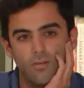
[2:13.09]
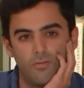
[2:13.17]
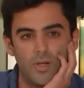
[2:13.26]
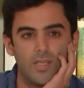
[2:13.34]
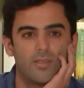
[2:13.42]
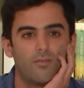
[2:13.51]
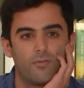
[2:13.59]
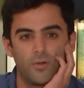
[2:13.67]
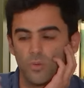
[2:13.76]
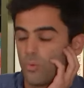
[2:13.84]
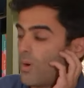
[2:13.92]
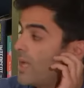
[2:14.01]
very
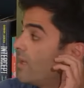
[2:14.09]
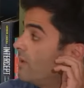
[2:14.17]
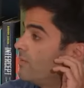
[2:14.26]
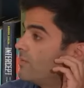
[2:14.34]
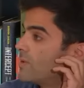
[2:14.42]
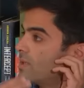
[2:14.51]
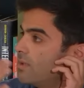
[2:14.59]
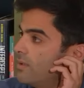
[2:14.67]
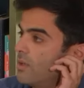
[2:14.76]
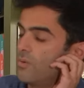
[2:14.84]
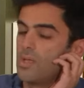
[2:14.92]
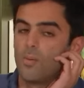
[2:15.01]
different waves, you know,